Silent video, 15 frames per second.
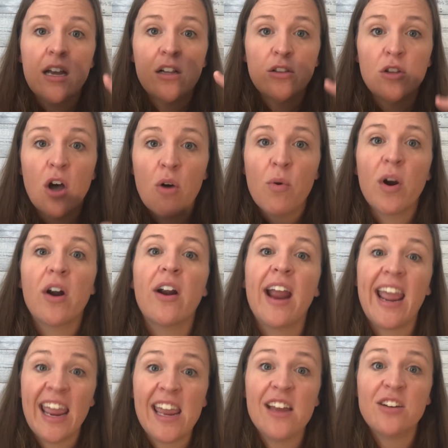lower
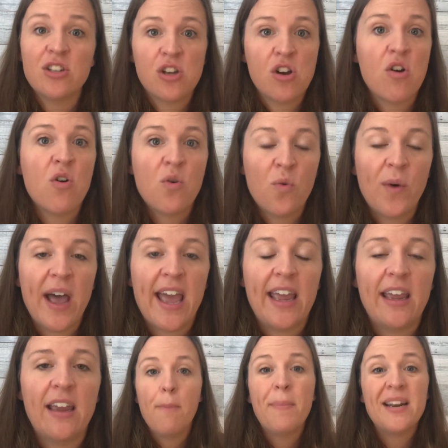and go away,
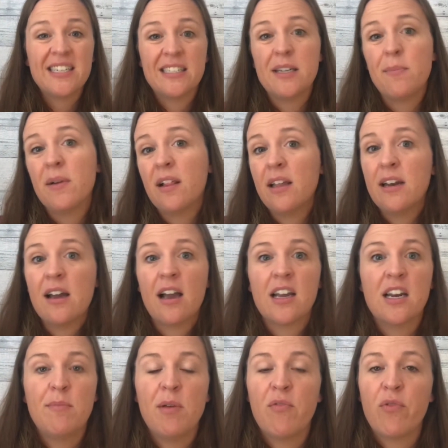but it's typically not going
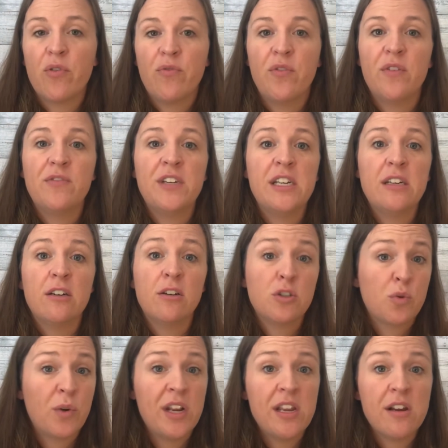to be for 15,
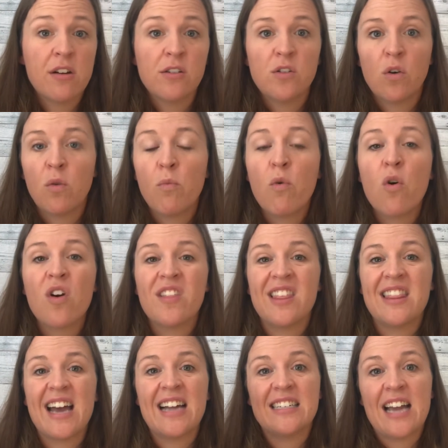20 years or more
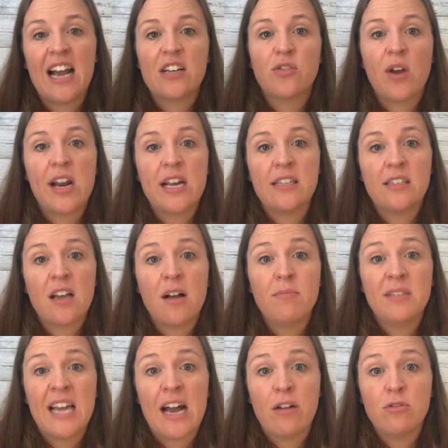that tax rate has come
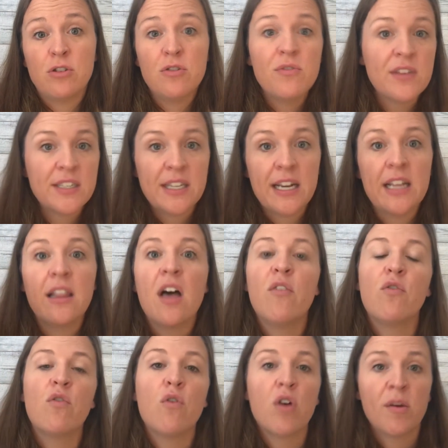down to the city
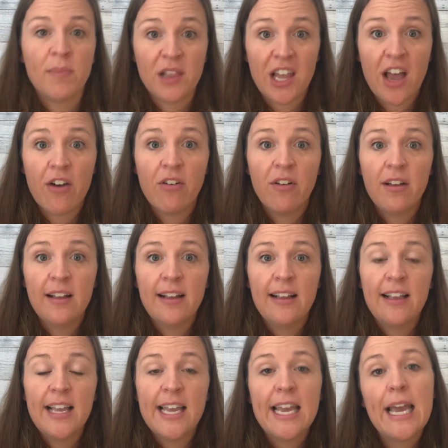level or below.
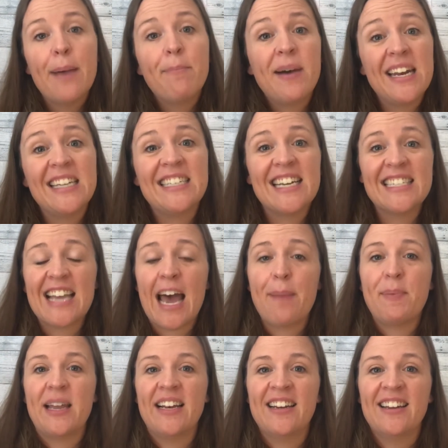But it does
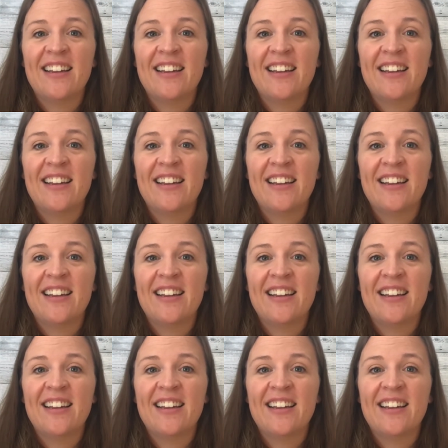happen.